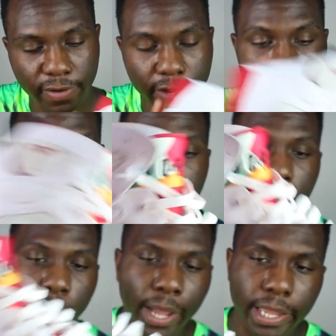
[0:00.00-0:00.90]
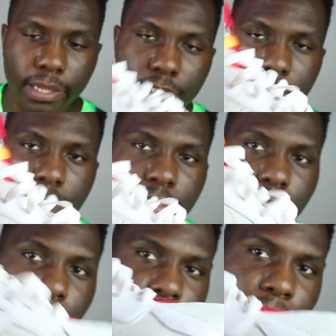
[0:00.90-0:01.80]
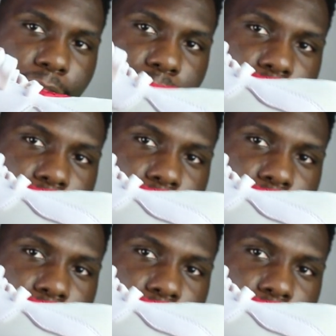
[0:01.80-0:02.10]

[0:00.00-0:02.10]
That red and white just looks so nice.